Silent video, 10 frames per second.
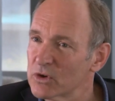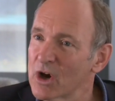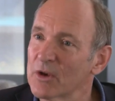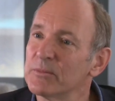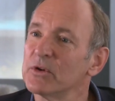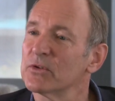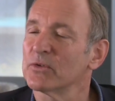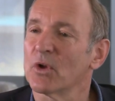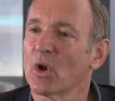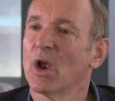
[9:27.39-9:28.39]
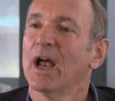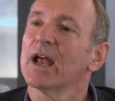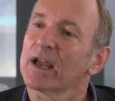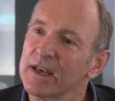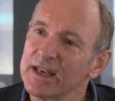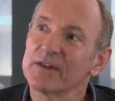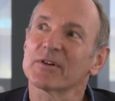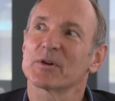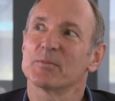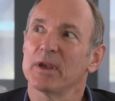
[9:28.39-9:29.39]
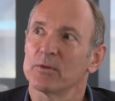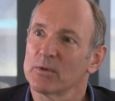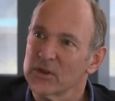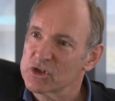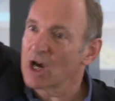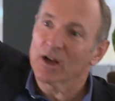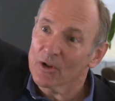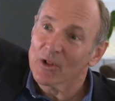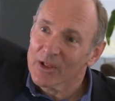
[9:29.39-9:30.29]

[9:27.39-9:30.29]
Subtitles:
garden beautiful can never compete with the jungle